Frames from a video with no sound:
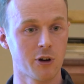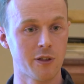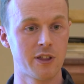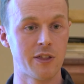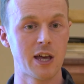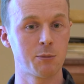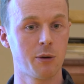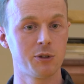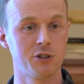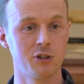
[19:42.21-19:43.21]
rather than them
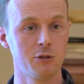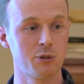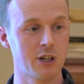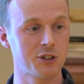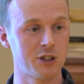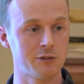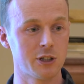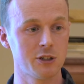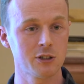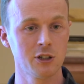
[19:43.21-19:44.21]
coming to you with their
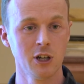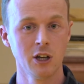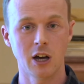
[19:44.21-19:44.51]
CVs.